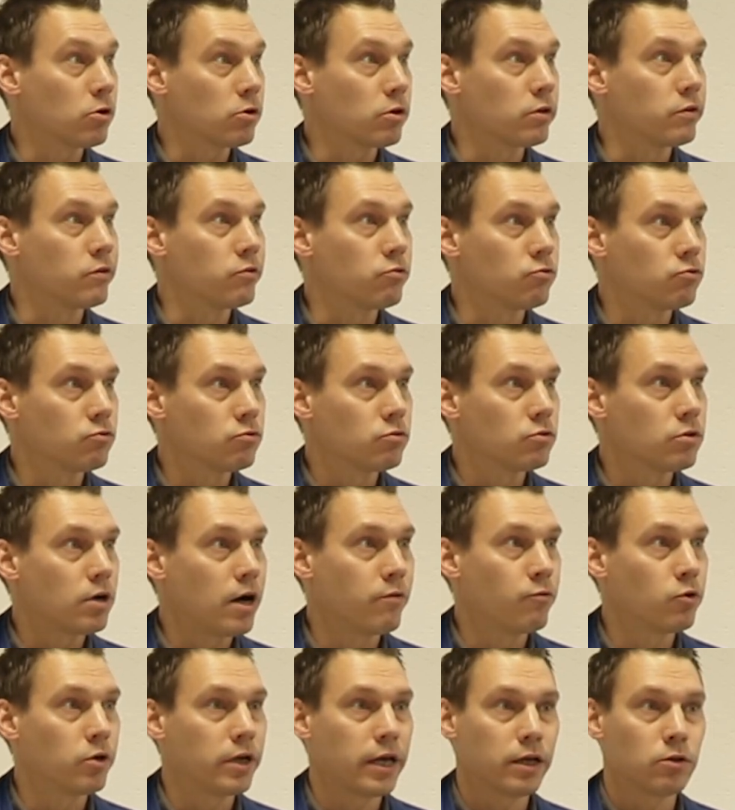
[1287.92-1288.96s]
Yes. I
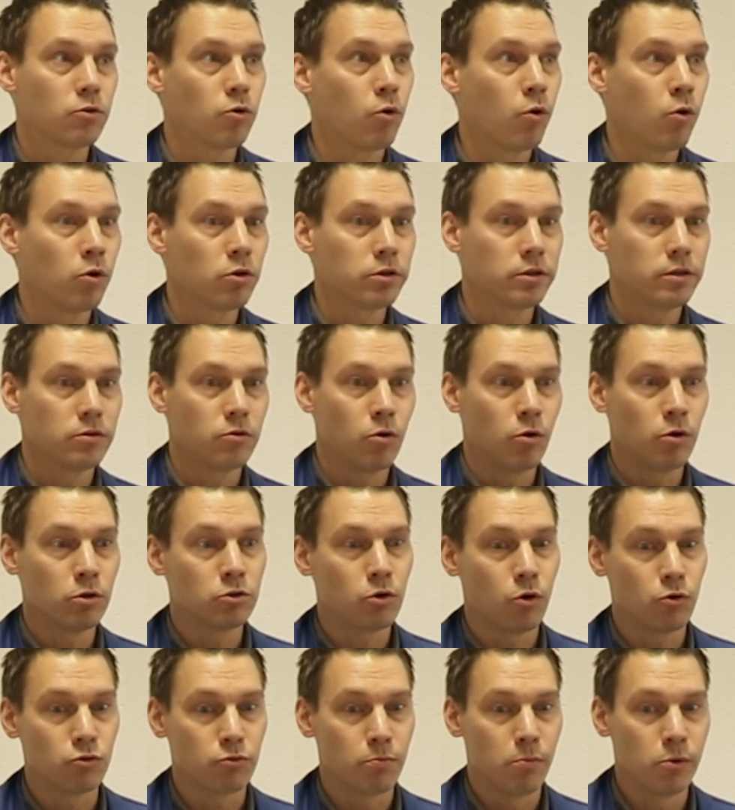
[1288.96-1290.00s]
would get all
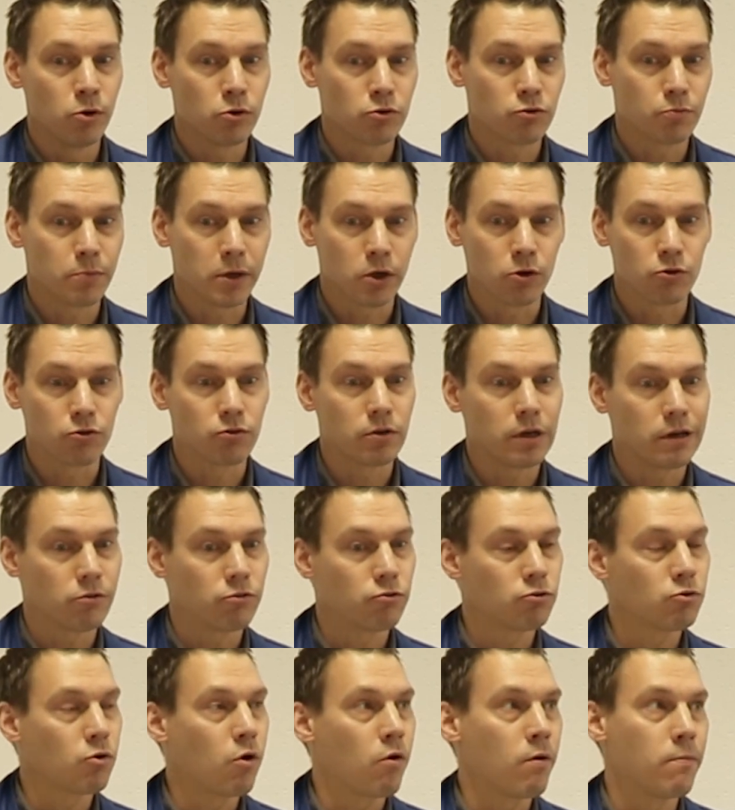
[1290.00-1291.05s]
those books because
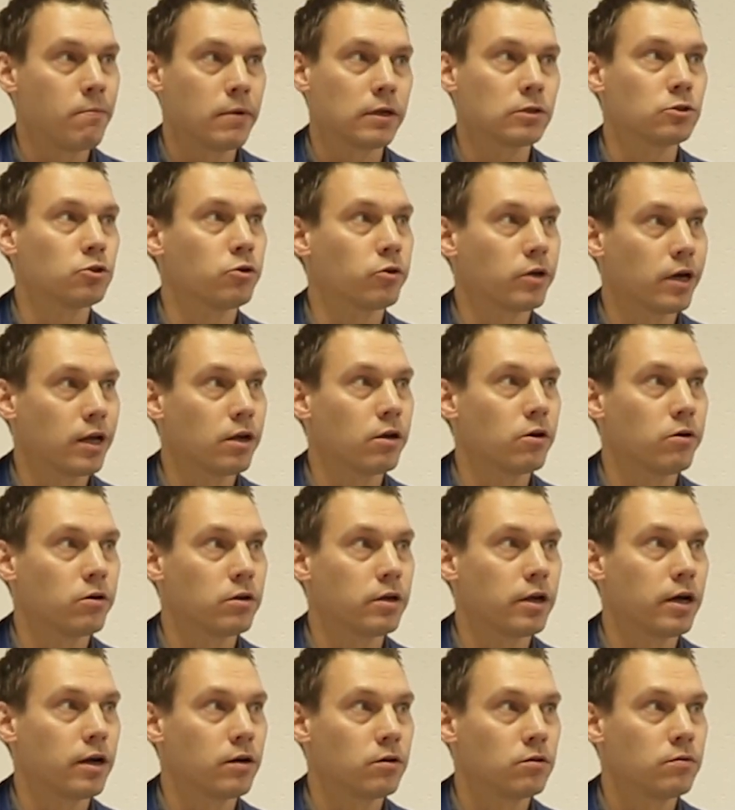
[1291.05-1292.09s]
there's so much you can
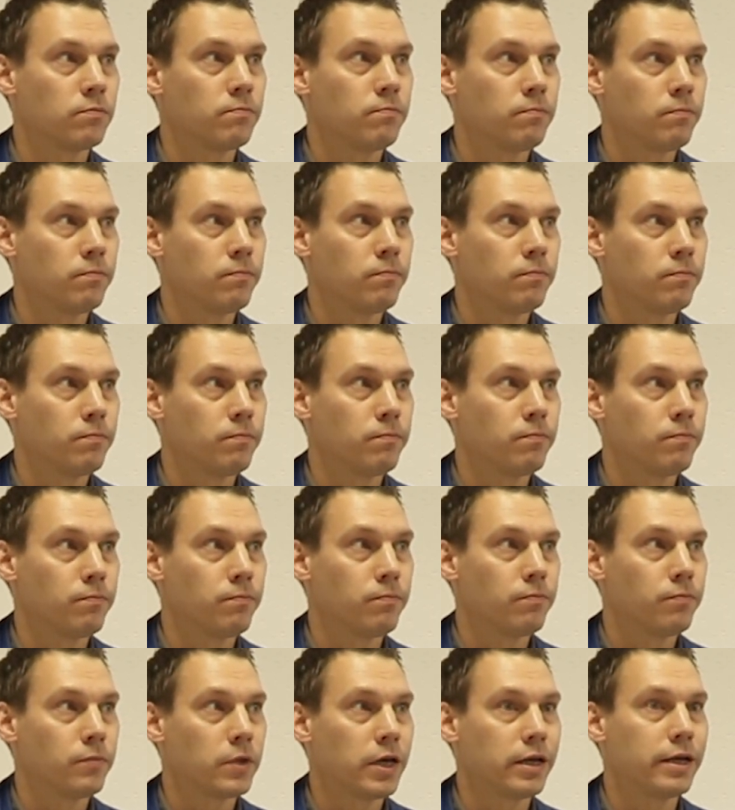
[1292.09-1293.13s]
learn there.
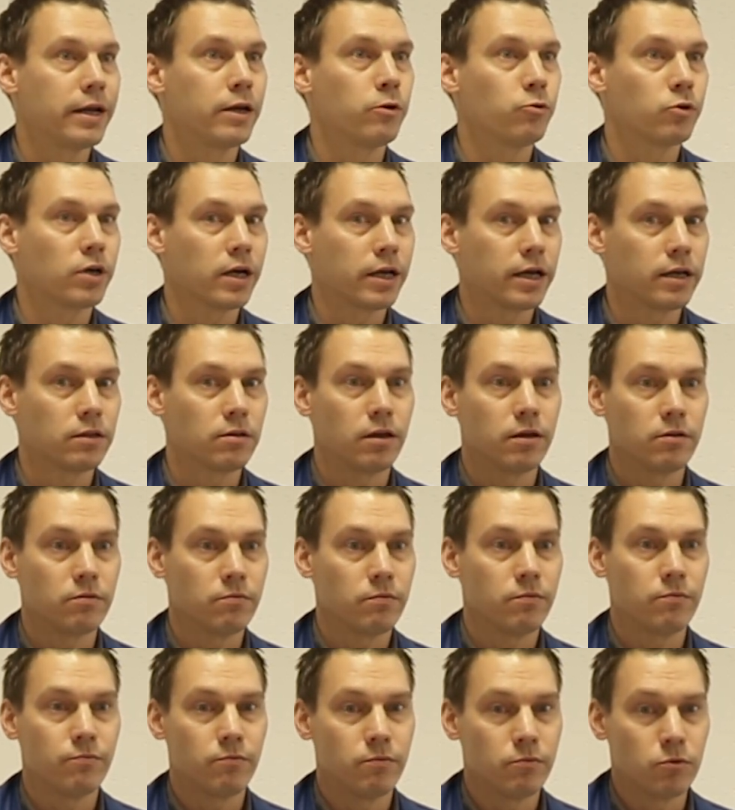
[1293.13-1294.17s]
And then you can
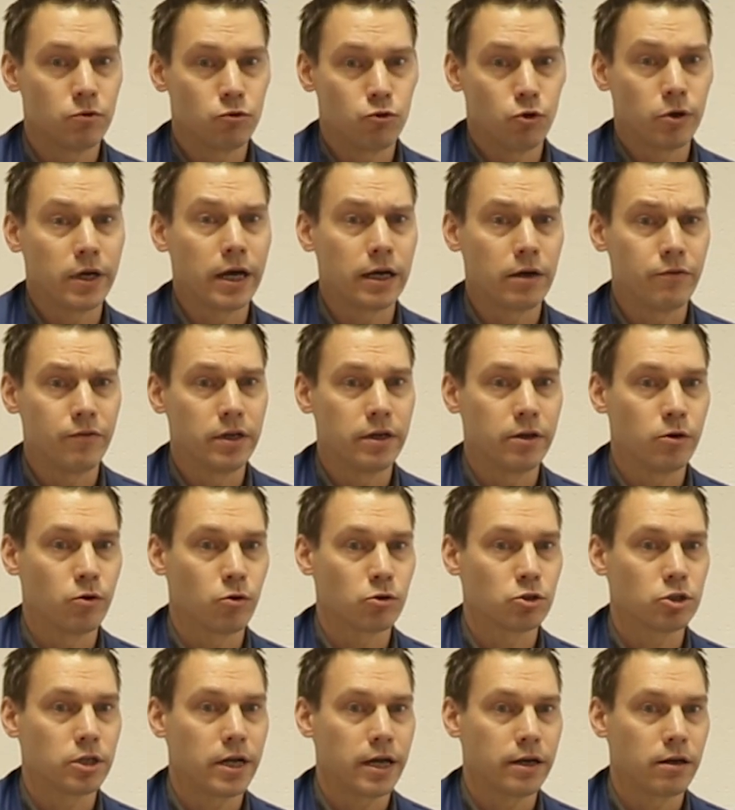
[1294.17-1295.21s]
get, together with the
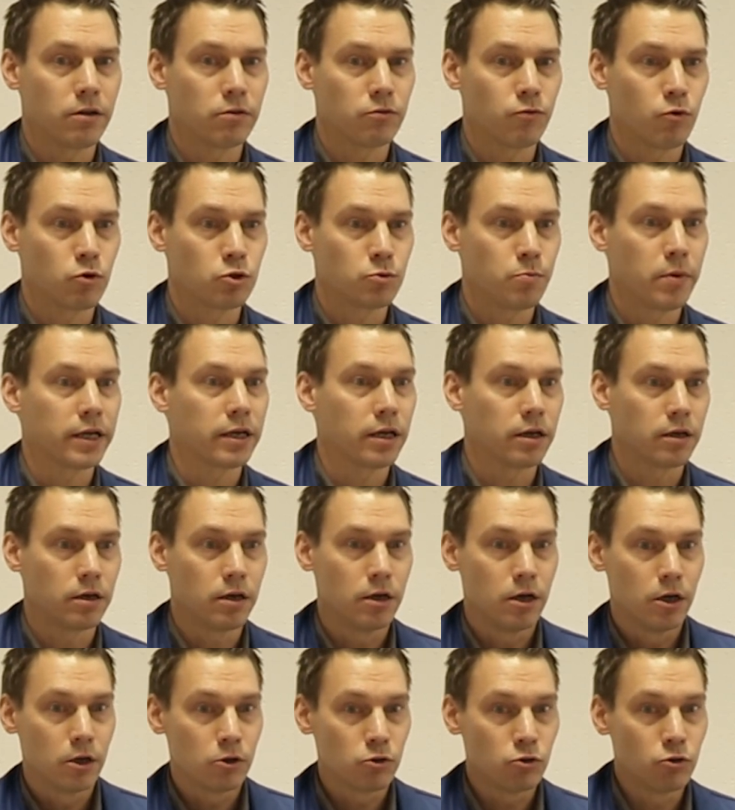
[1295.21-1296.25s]
George Daniels
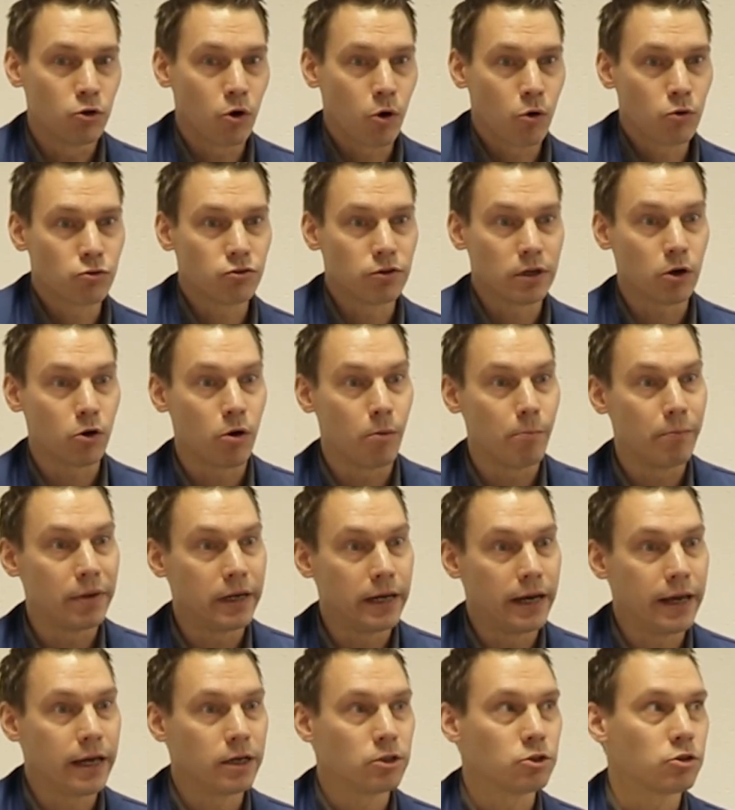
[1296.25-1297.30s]
watchmaking, those in
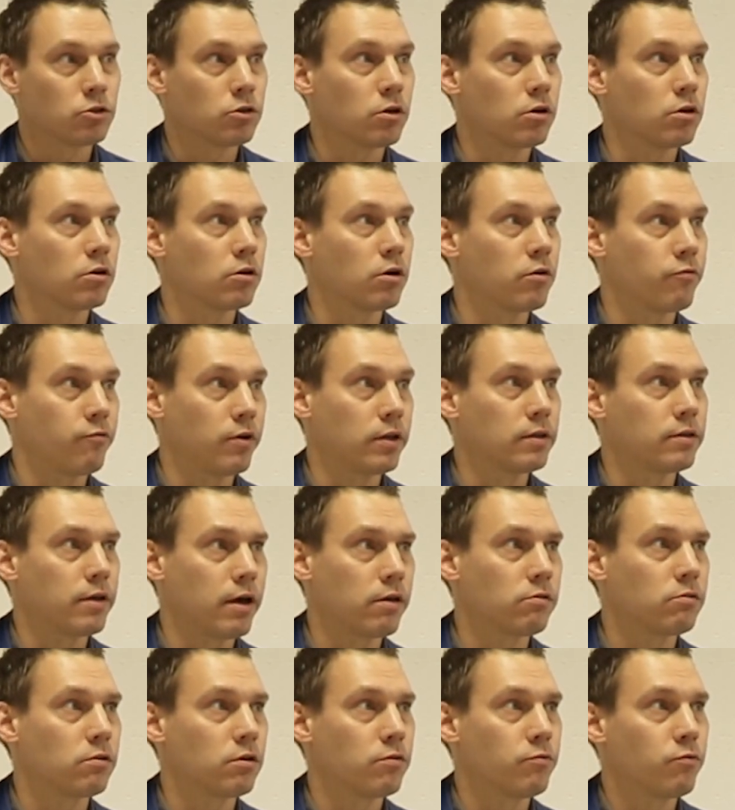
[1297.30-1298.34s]
combination are
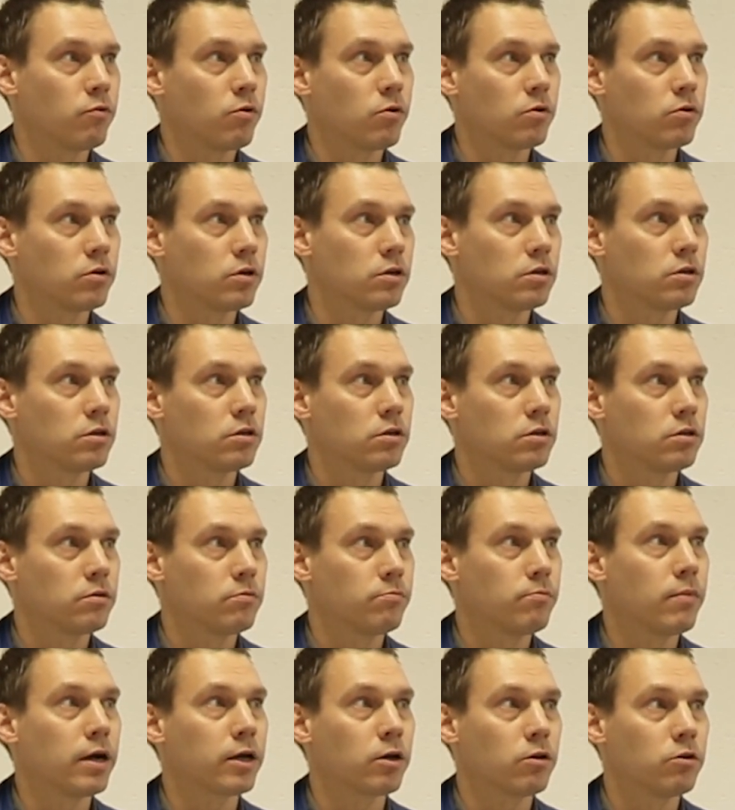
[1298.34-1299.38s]
fantastic for
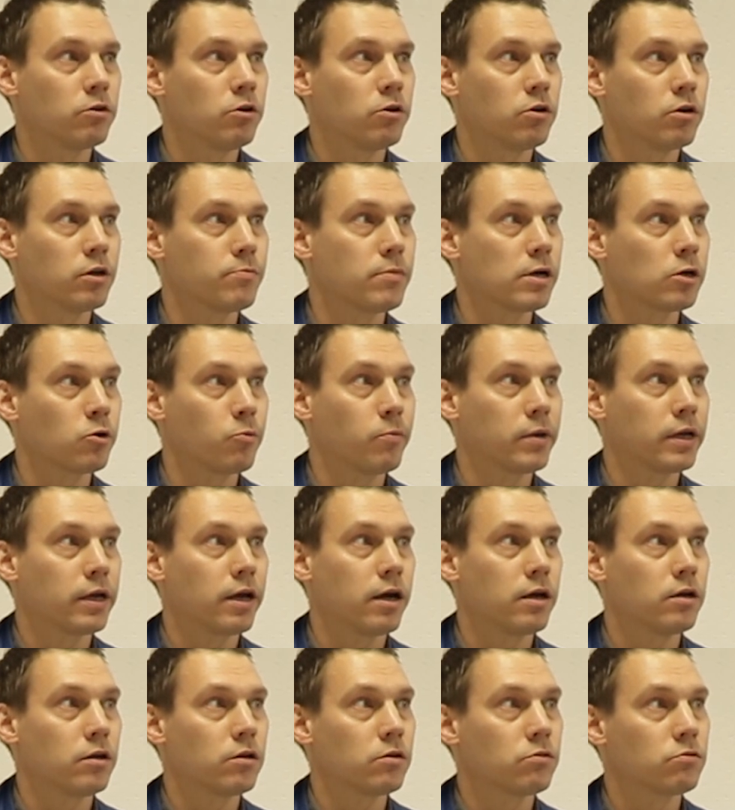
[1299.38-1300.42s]
learning
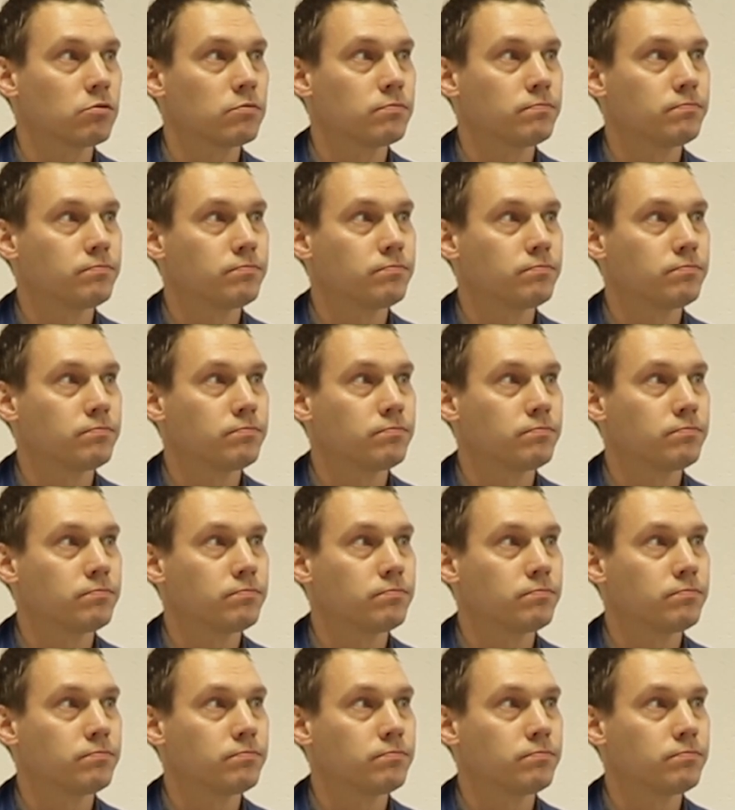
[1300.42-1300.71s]
micromechanics.